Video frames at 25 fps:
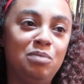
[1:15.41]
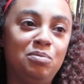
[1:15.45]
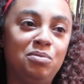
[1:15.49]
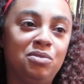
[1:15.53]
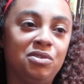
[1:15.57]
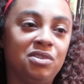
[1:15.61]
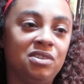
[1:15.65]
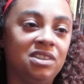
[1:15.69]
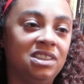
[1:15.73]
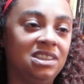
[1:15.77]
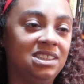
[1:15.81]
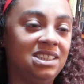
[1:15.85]

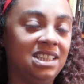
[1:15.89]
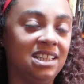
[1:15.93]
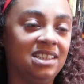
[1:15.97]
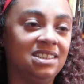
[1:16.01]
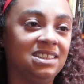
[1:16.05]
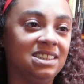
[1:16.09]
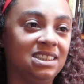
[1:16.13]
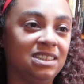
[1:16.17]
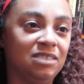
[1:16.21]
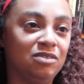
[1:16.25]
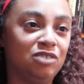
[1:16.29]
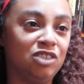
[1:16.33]

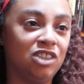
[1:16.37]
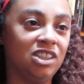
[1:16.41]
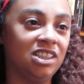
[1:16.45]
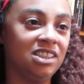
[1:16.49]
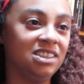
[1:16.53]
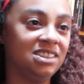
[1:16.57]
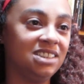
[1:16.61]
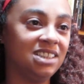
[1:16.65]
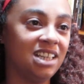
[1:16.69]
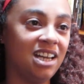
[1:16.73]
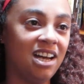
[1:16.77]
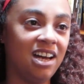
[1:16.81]
pretense of
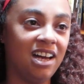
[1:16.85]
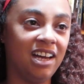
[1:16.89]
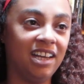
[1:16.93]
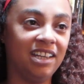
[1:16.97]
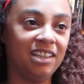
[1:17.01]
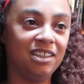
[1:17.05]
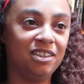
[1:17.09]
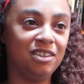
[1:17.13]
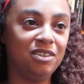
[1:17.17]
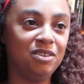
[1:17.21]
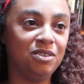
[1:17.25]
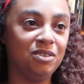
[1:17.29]
trying to
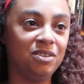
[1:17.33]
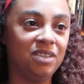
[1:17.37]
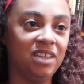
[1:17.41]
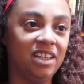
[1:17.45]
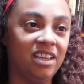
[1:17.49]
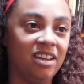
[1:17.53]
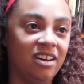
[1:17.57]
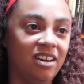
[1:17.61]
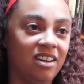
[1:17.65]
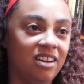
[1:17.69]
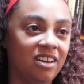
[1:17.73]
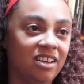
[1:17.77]
hide who
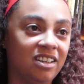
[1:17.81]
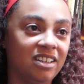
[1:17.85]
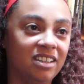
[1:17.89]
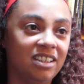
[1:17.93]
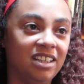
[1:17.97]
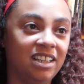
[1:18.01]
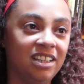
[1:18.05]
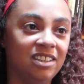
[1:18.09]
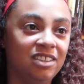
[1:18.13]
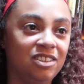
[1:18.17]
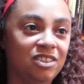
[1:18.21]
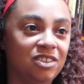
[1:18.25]
they
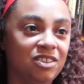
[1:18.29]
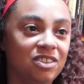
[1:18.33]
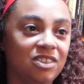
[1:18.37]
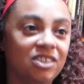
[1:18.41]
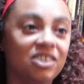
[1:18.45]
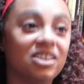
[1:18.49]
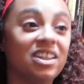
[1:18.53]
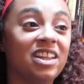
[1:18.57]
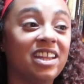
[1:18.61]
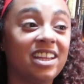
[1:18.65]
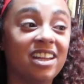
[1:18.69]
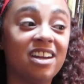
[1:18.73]
are, and
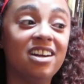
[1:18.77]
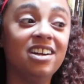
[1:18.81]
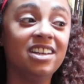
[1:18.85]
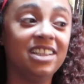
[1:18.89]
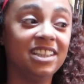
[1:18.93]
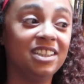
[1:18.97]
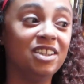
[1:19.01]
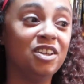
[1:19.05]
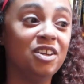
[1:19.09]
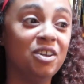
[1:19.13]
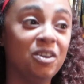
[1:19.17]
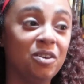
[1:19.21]
you're like,
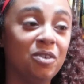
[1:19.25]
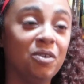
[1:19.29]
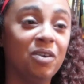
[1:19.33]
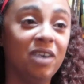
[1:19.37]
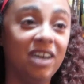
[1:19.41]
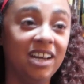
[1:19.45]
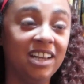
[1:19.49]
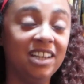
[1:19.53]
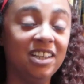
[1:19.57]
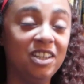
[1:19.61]
I know